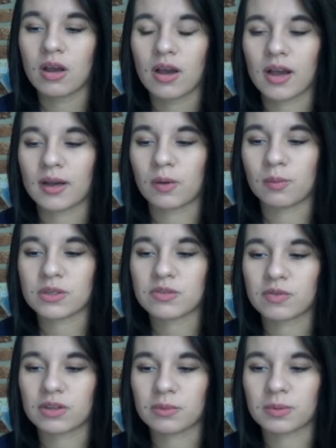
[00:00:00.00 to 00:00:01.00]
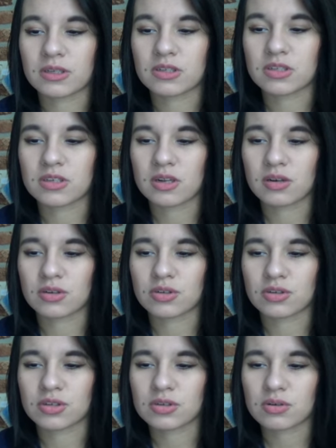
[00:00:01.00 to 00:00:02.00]
how Miss Philippines didn't
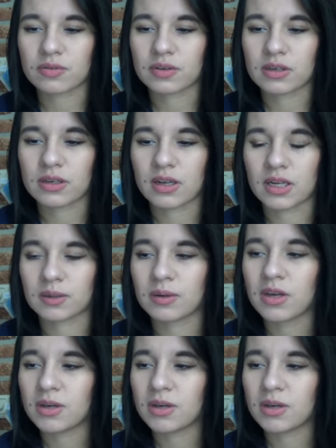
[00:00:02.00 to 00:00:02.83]
deserve it and